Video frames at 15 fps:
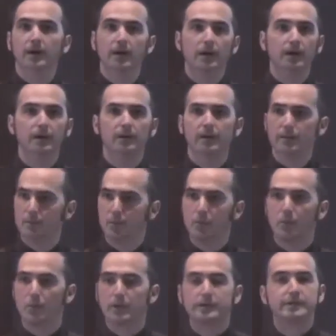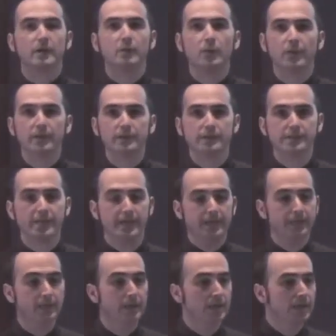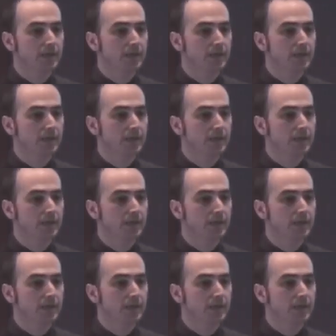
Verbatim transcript: Uh, uh what a terrible thing to say.